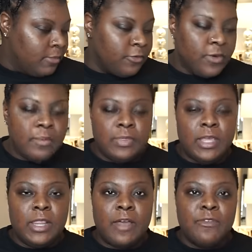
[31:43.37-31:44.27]
from
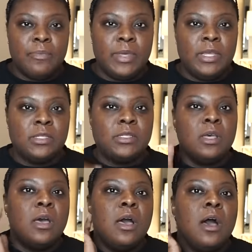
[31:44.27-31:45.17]
the 11 piece.
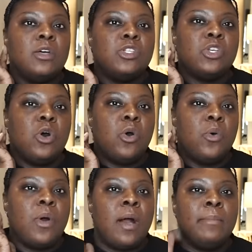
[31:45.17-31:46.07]

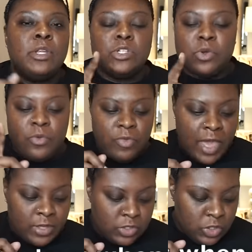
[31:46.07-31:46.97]
So I'm gonna show
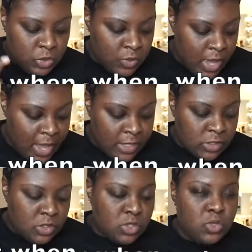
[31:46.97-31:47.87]
that to you
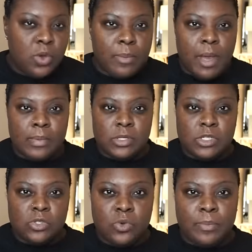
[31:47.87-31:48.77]
guys too. I'll probably
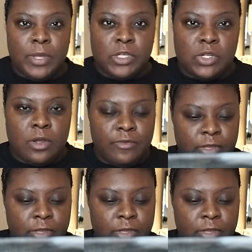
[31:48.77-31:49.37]
just do a picture of